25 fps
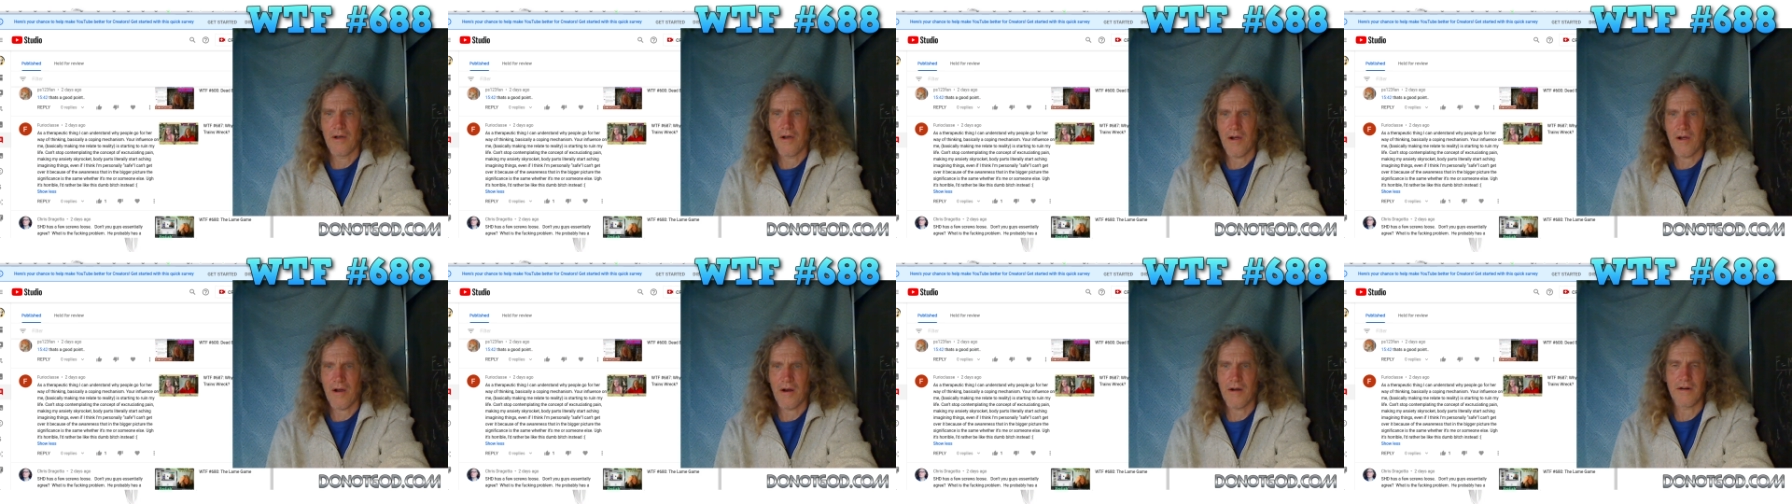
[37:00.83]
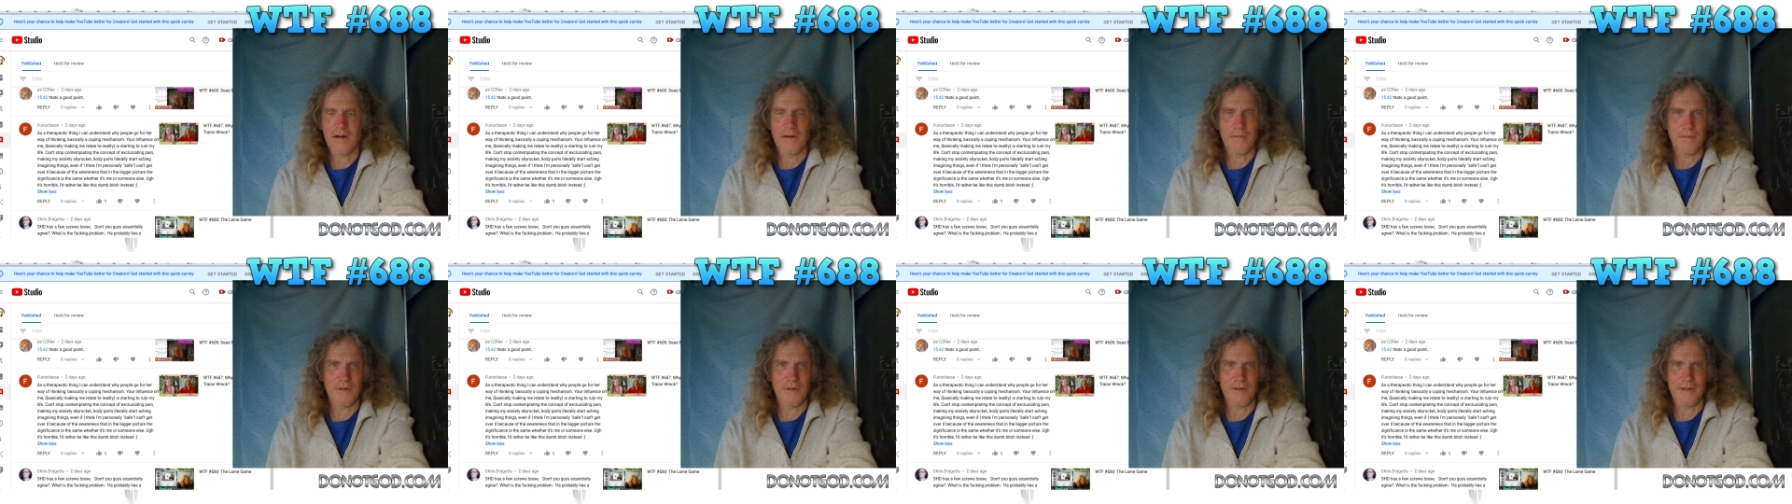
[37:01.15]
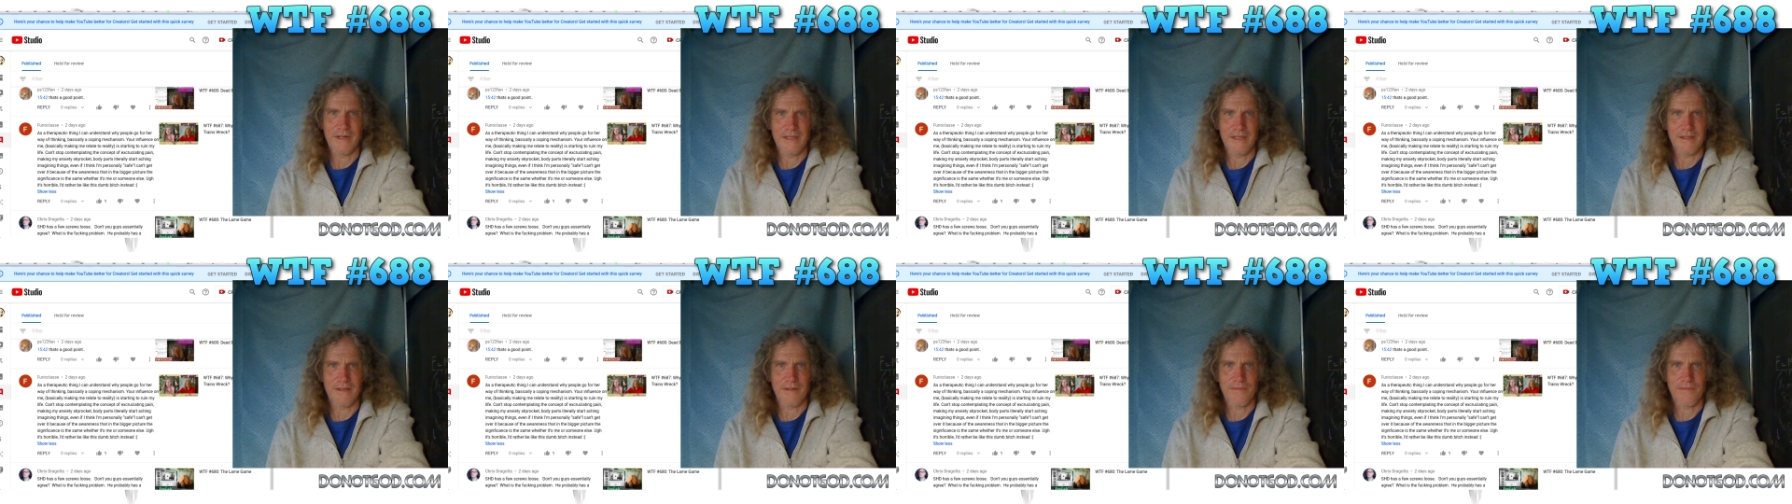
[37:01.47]

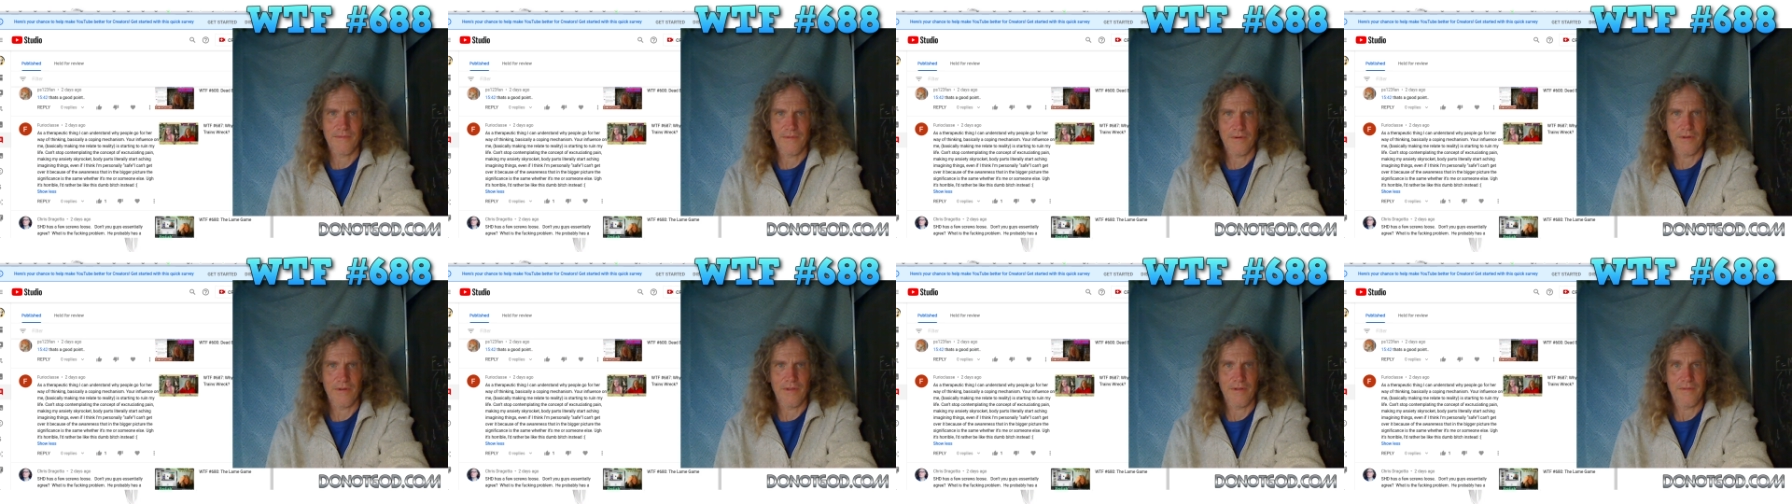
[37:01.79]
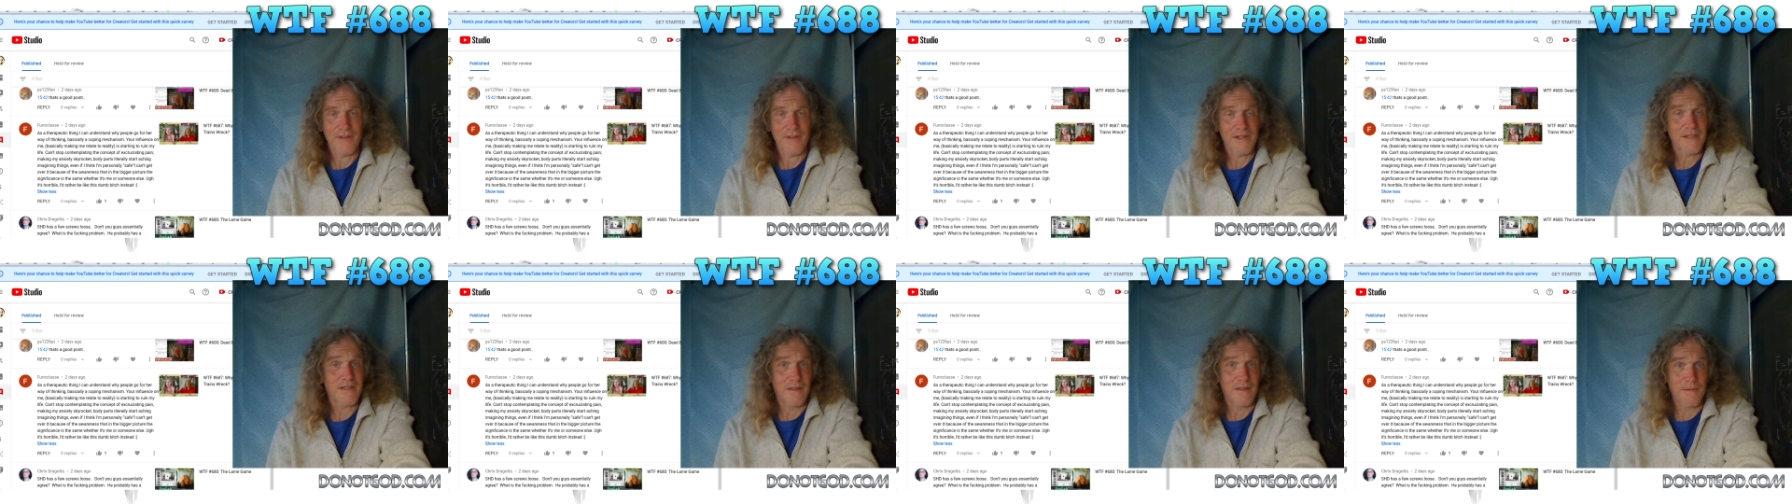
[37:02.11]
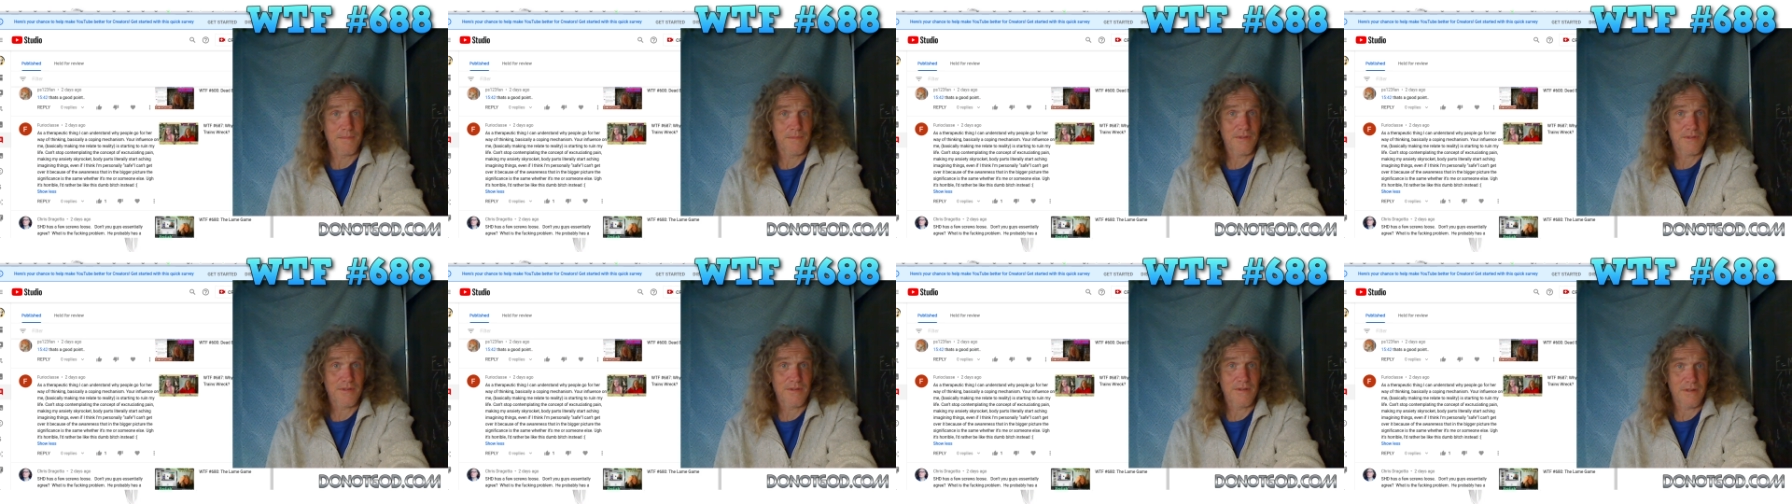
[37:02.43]
horrible it is for the
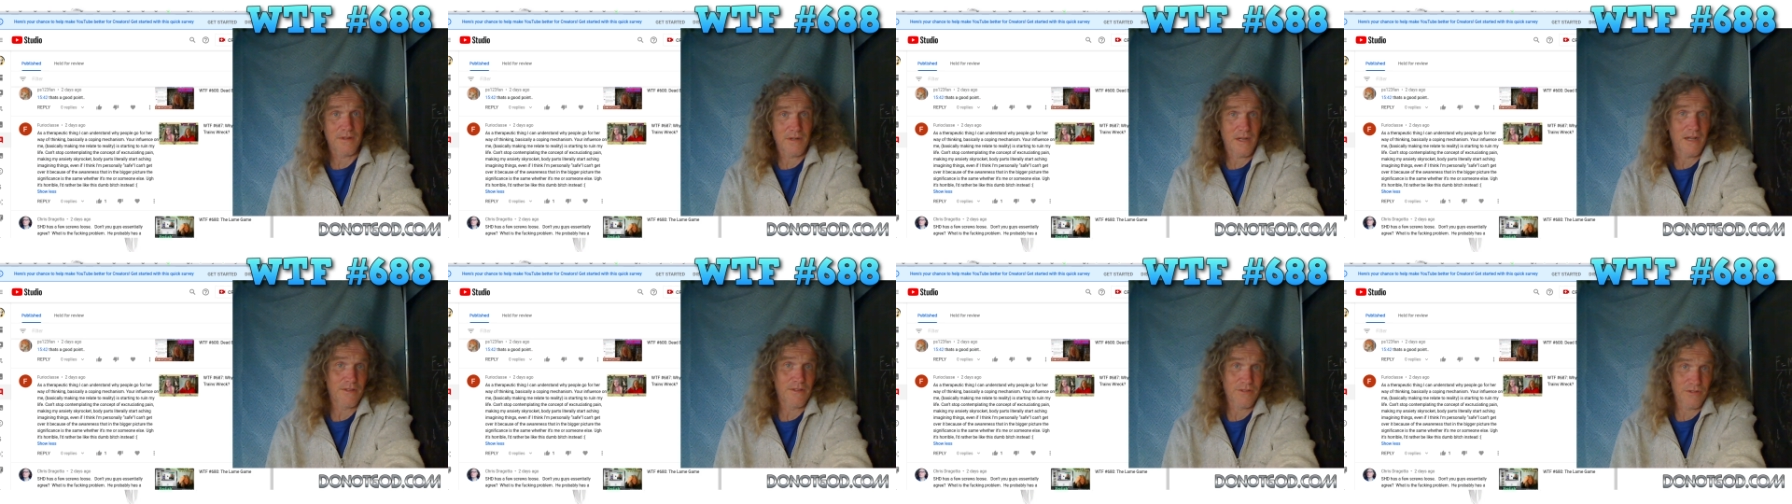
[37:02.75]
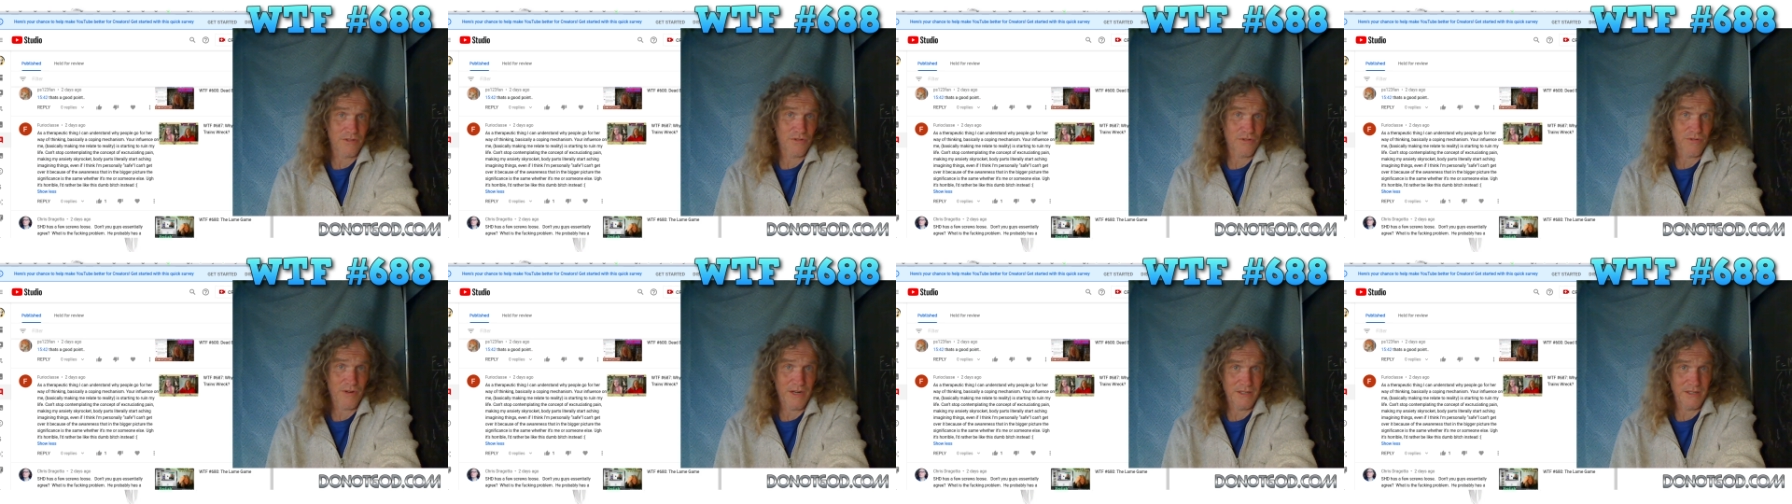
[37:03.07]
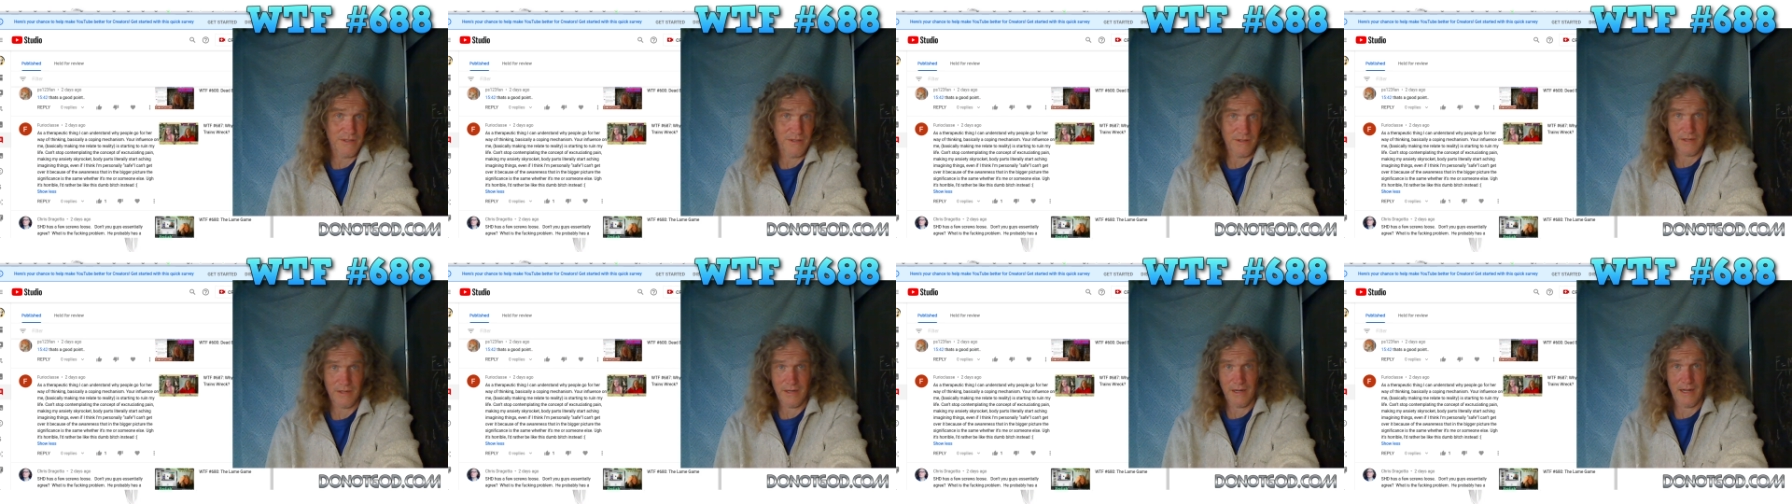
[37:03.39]
victims, the
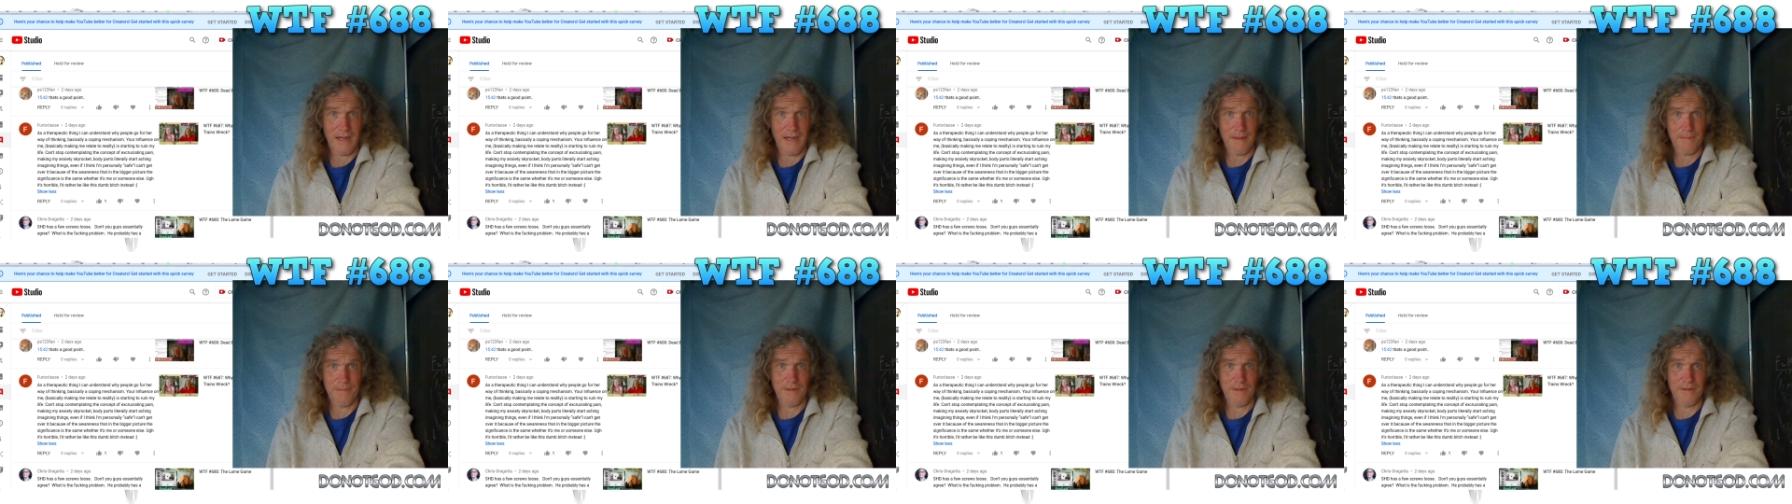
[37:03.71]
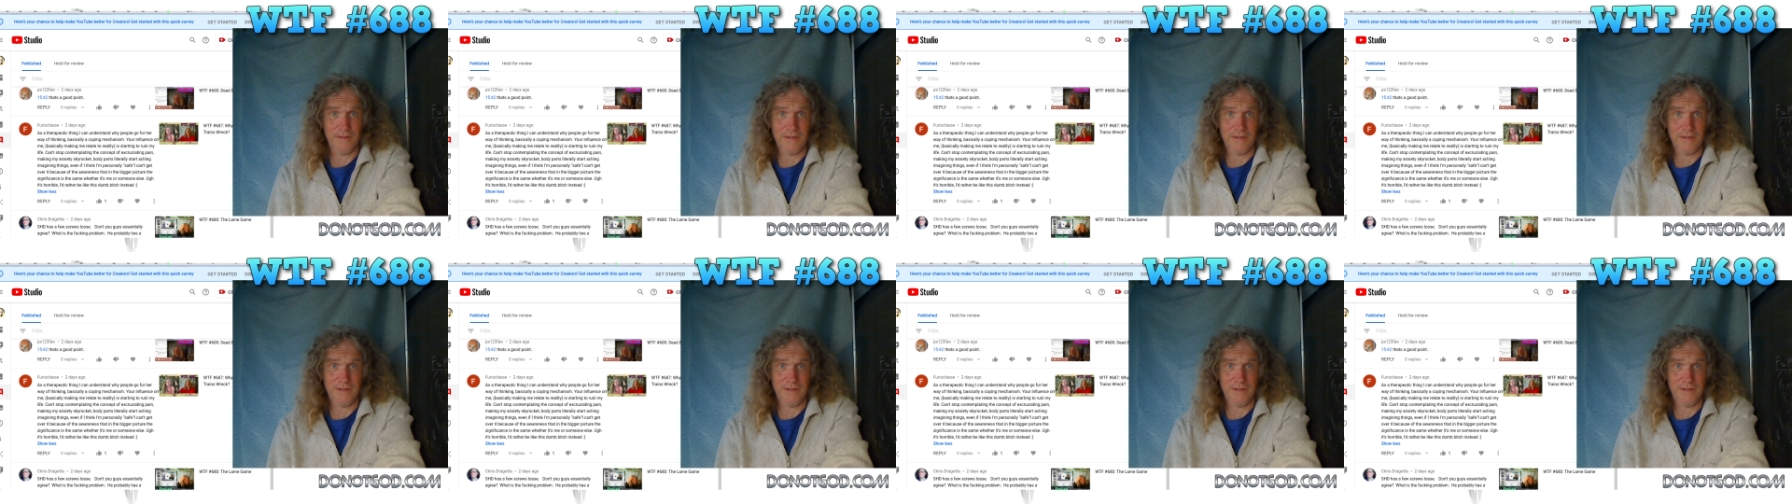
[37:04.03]
concentration.